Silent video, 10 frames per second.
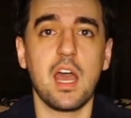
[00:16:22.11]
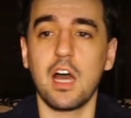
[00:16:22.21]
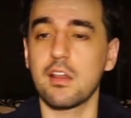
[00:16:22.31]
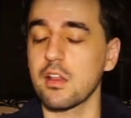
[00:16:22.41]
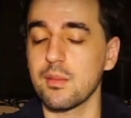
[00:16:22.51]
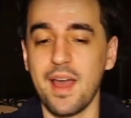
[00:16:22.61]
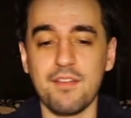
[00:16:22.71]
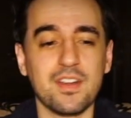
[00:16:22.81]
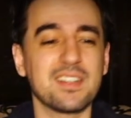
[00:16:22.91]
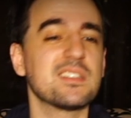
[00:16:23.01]
A lot of them have
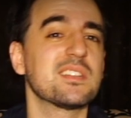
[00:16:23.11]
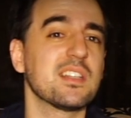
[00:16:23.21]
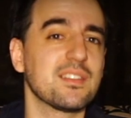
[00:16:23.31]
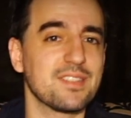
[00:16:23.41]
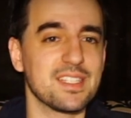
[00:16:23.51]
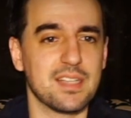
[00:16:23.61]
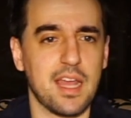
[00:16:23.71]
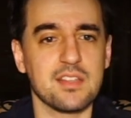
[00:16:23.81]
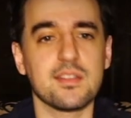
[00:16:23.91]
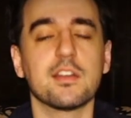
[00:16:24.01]
very distinctive
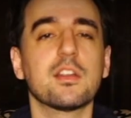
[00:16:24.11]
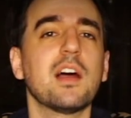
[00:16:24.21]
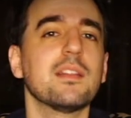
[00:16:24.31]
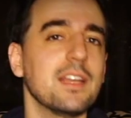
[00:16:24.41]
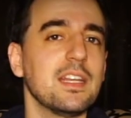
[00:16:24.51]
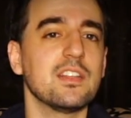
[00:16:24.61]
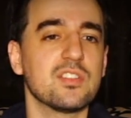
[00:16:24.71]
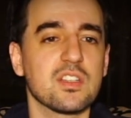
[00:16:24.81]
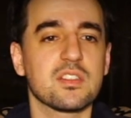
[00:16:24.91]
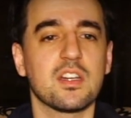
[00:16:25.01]
designs. They're not leaning
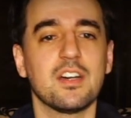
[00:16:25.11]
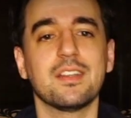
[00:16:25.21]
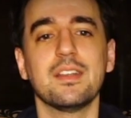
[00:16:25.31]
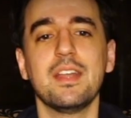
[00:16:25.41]
just on